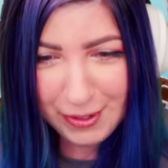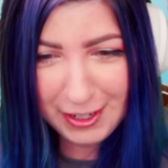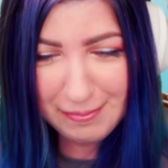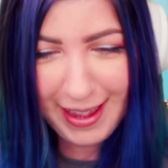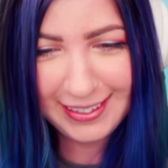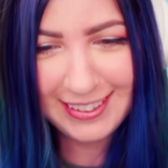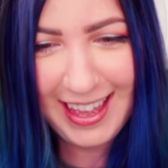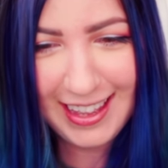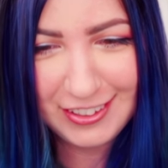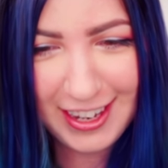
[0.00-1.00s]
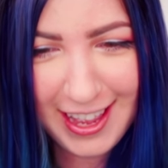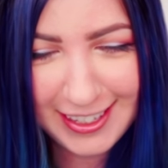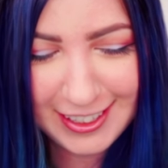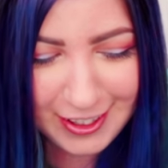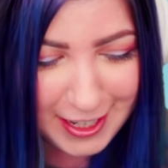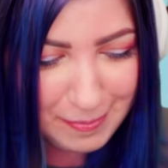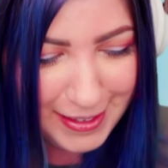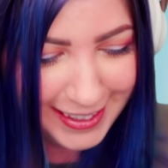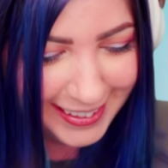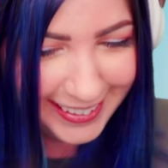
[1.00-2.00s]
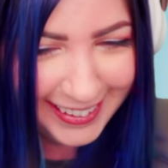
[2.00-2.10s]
Bring back the hashtag creek peek.